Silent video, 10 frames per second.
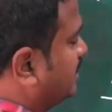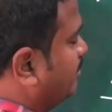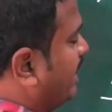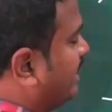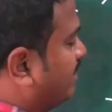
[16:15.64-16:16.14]

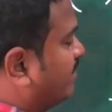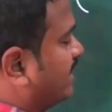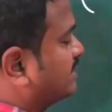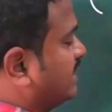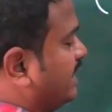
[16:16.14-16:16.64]
magnetic
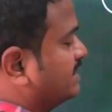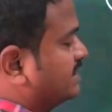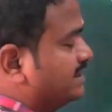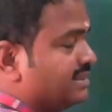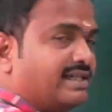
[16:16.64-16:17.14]
flux
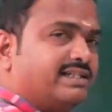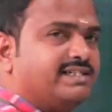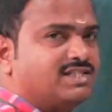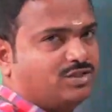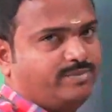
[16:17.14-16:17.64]
lines inside the
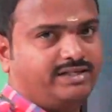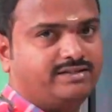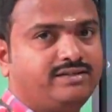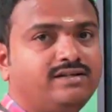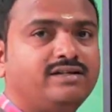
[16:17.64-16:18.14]
instrument,
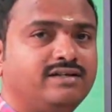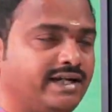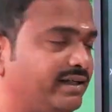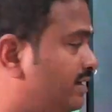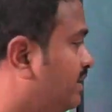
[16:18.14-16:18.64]

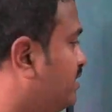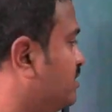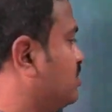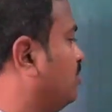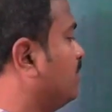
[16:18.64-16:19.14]
right?
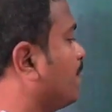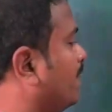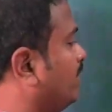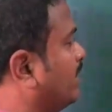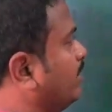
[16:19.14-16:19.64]
So
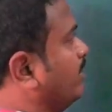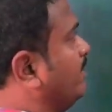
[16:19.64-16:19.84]
permanent